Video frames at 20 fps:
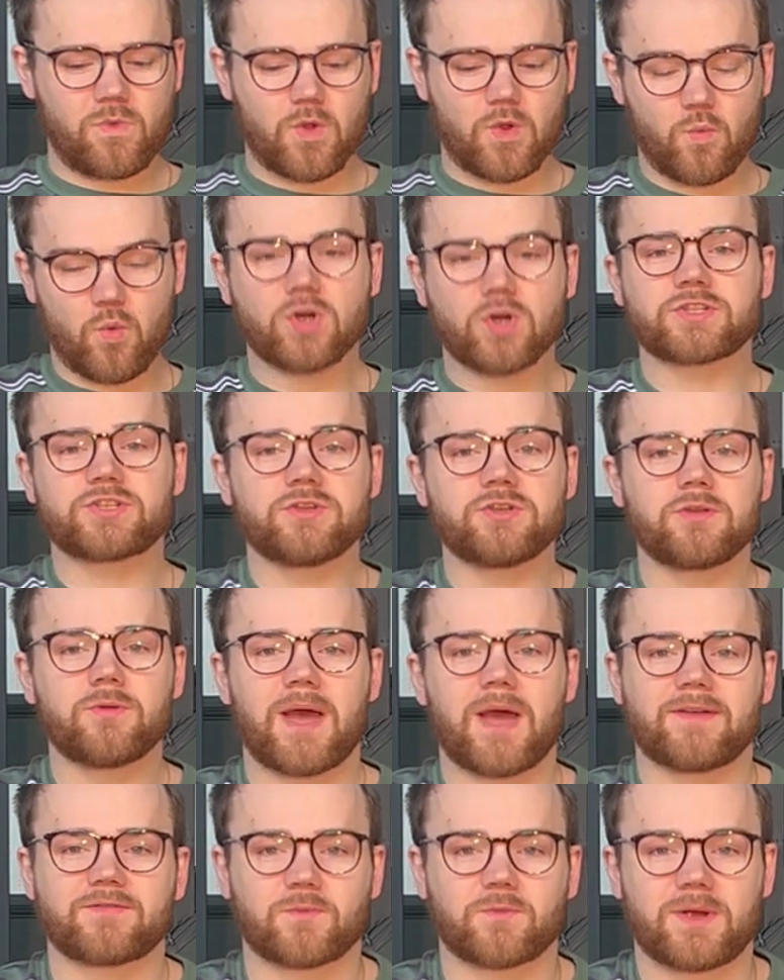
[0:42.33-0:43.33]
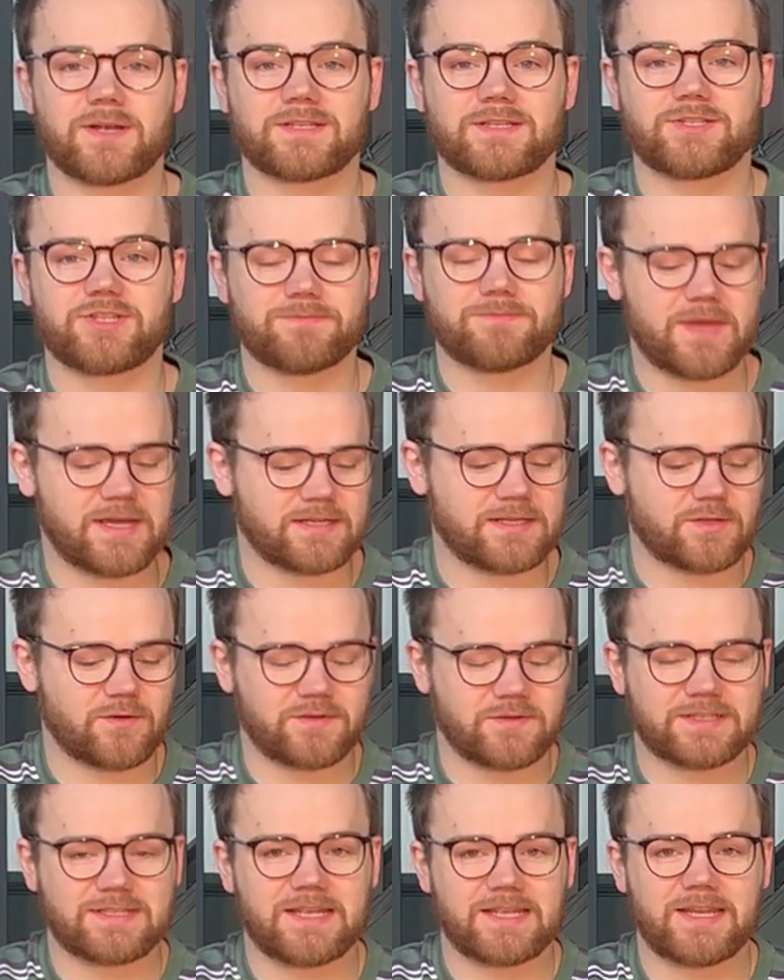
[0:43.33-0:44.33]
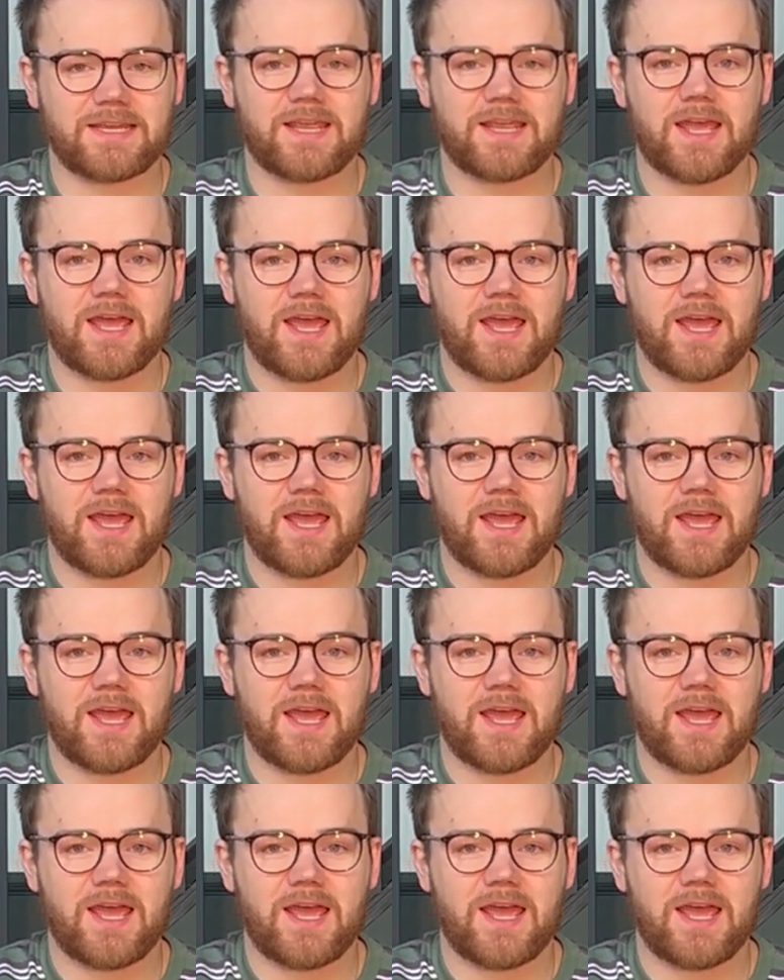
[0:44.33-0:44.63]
What do you have to wear as a gymnast? Obviously,